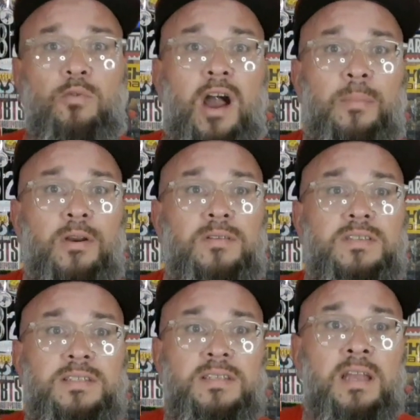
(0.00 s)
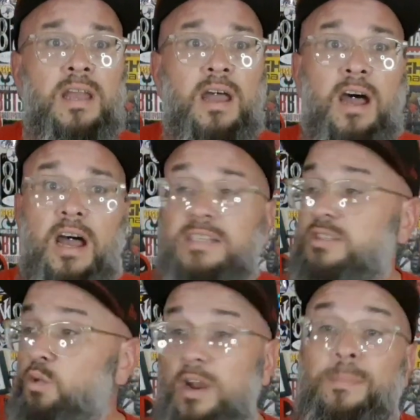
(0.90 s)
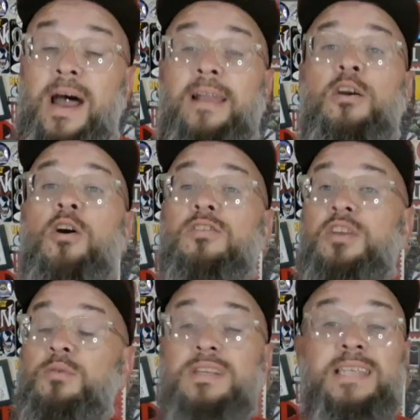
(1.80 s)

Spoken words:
Roberts, a story by cartoonist